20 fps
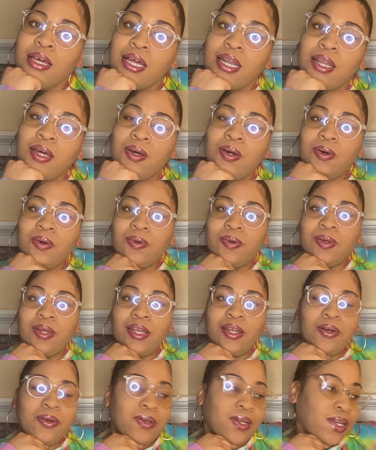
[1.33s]
Hello,
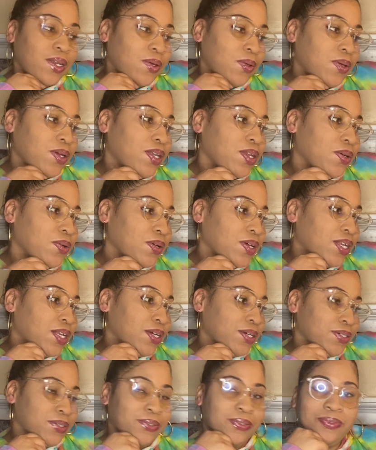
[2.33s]
hello, hello, hello,
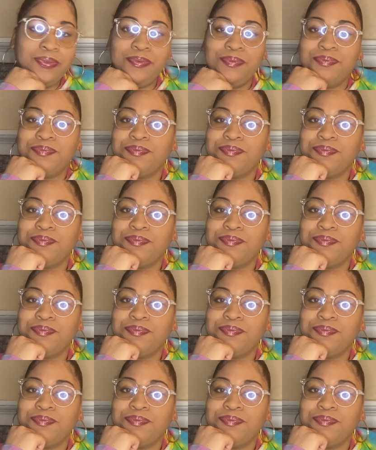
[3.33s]
hello.